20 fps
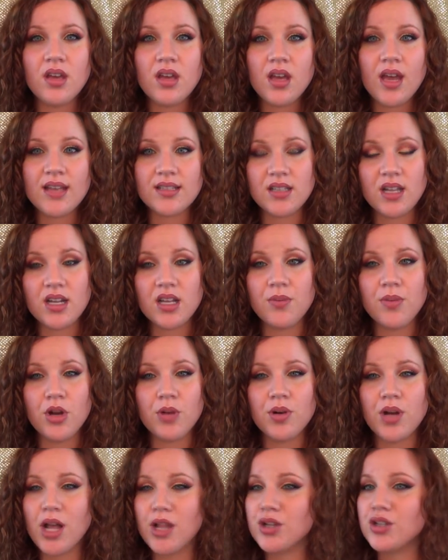has a lot of
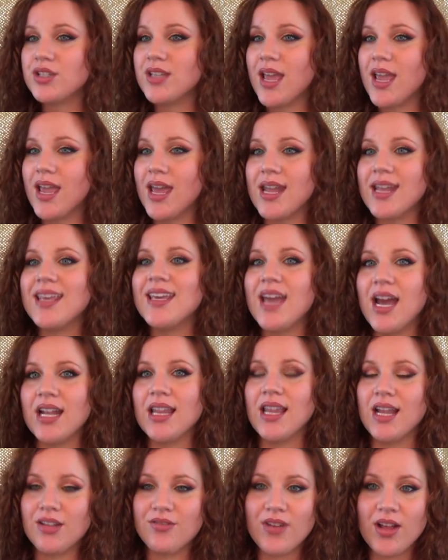comparable colors, and it had
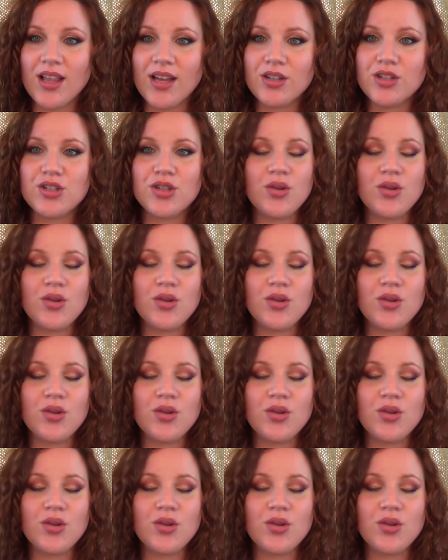a lot of fallout.